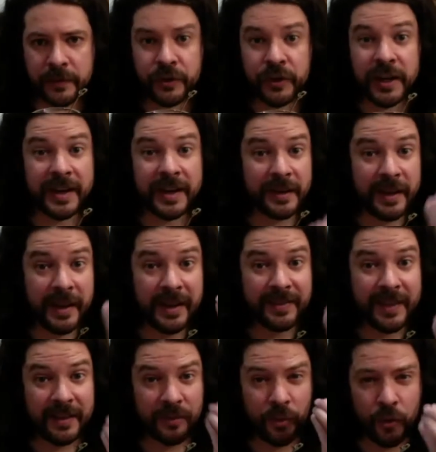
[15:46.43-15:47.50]
You're gonna get
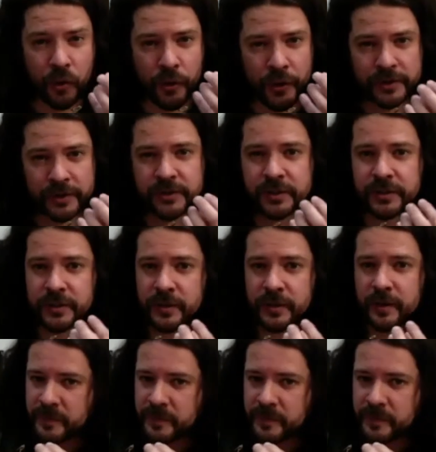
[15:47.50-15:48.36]
that orange,